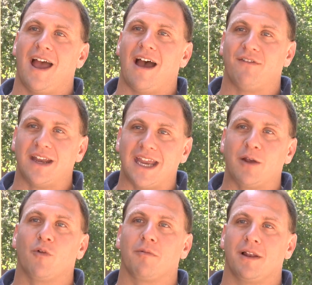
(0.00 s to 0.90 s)
have an
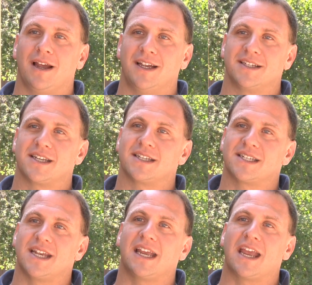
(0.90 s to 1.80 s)
equal place
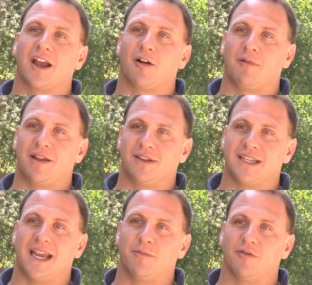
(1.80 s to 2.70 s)
singing around the
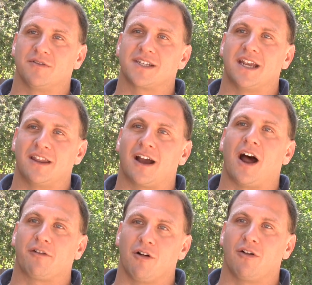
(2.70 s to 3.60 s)
tables in the
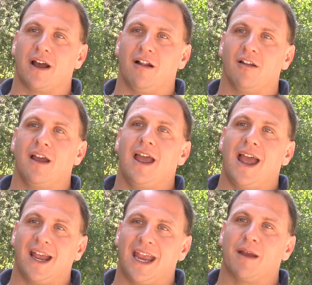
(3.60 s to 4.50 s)
Chadarochel
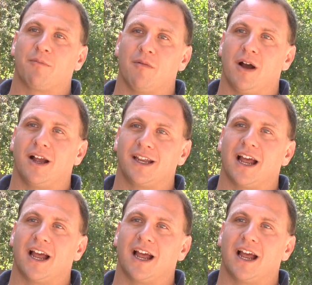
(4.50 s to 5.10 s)
at Camp Ramah in